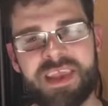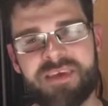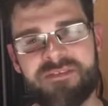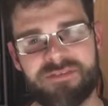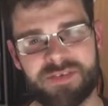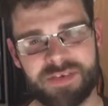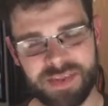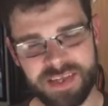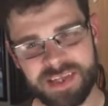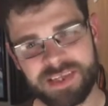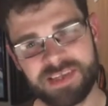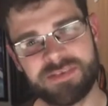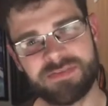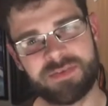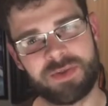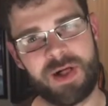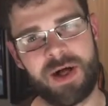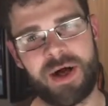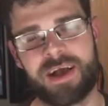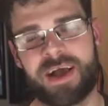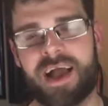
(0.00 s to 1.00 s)
for this
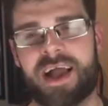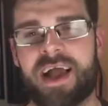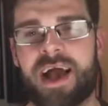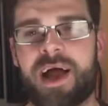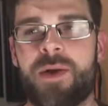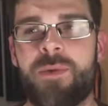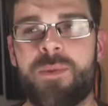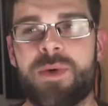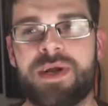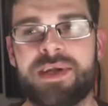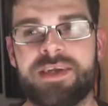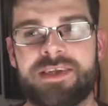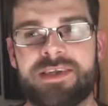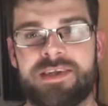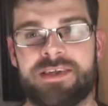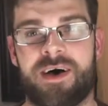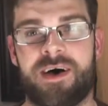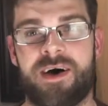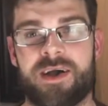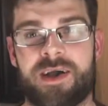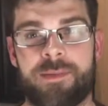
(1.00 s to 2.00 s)
vlog, I kind of wanted to
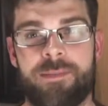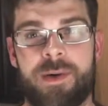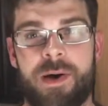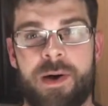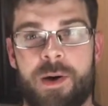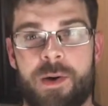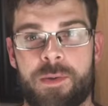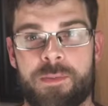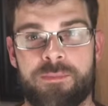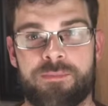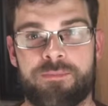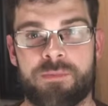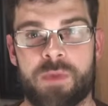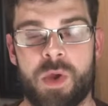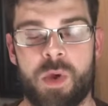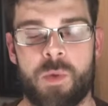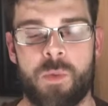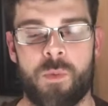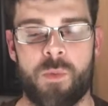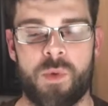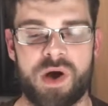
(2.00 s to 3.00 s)
talk about
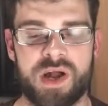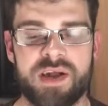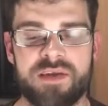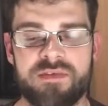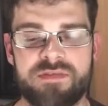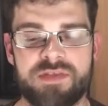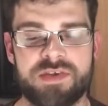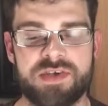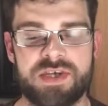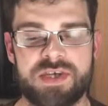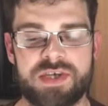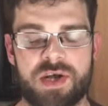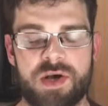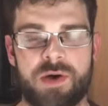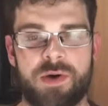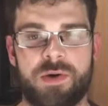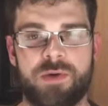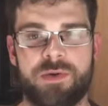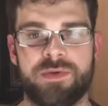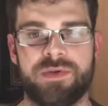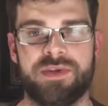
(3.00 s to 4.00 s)
one of the
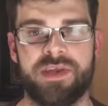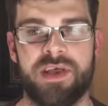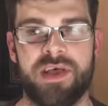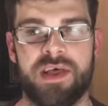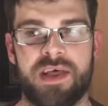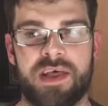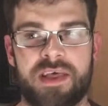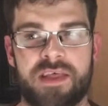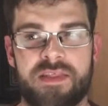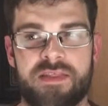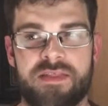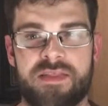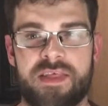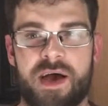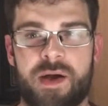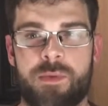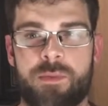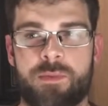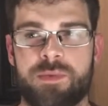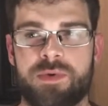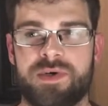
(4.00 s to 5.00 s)
shows
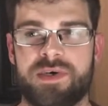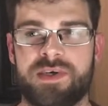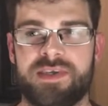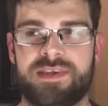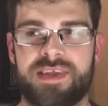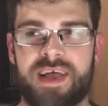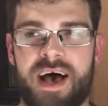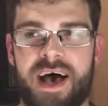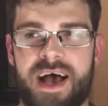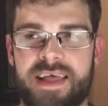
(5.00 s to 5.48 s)
that was,